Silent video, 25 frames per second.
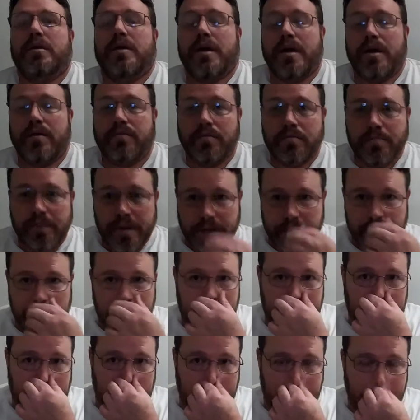Hey
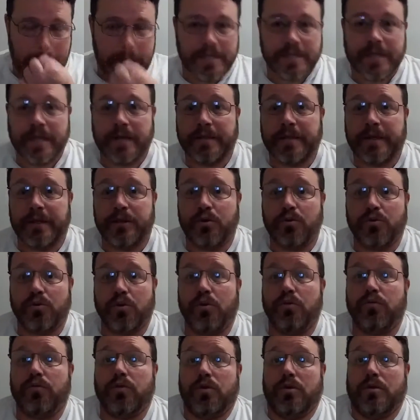everybody, sound like
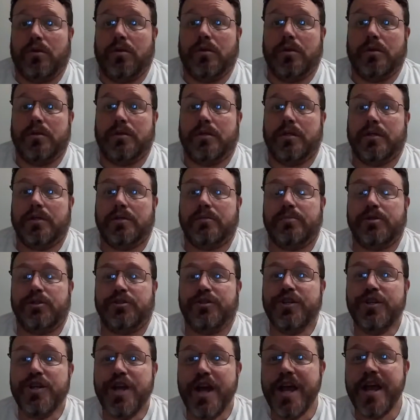Grover on
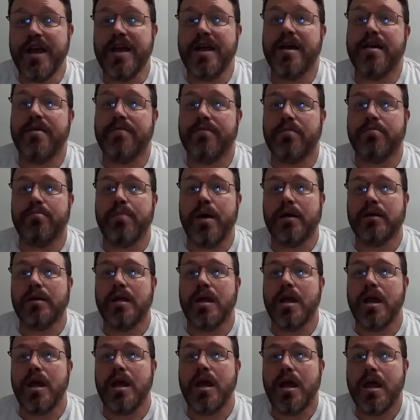Sesame Street. Hey
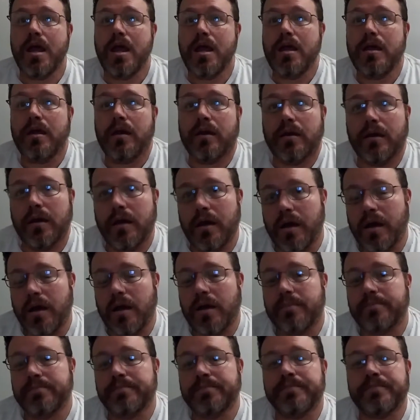everybody!
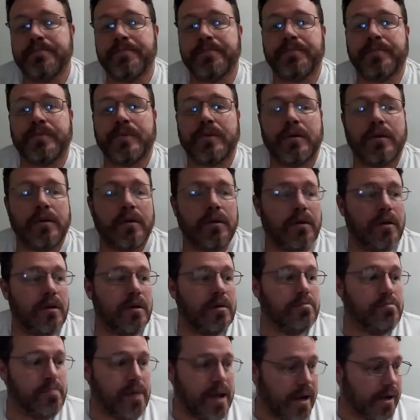
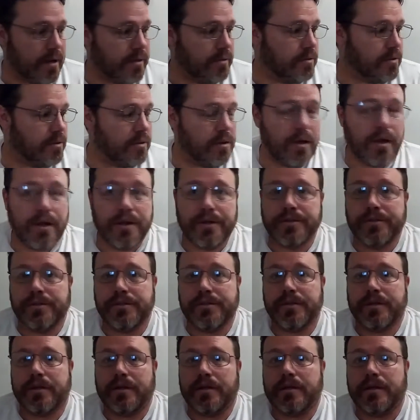Back in the garage, as
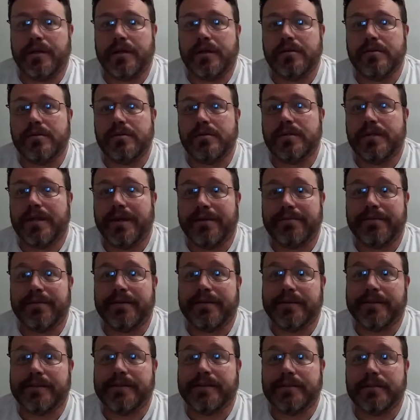you can tell, this
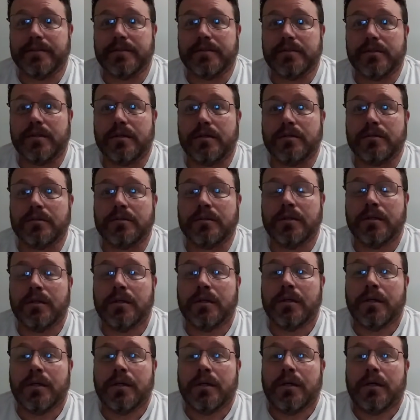definitely is a song.
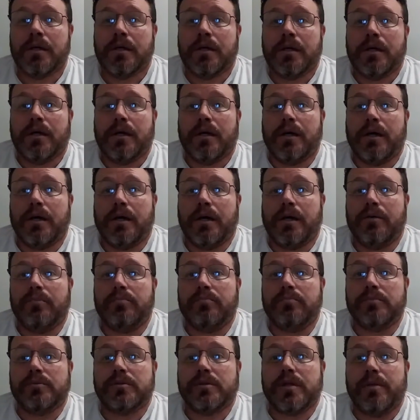
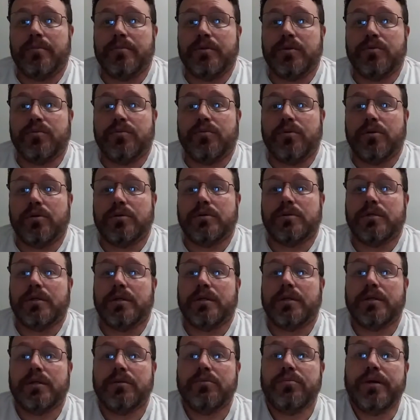It's coming towards the
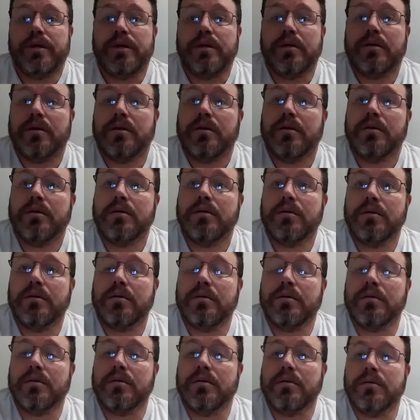end of the week,
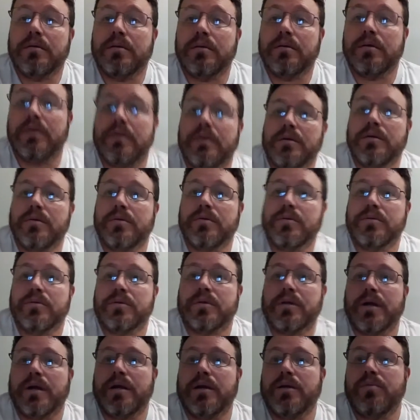and
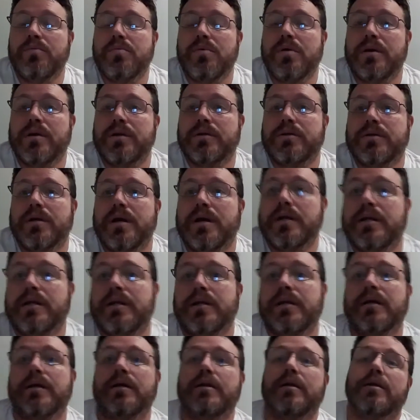kind of want to try to
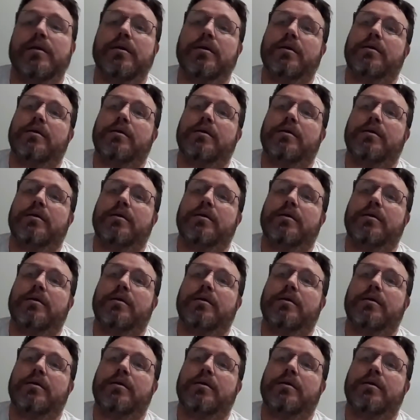get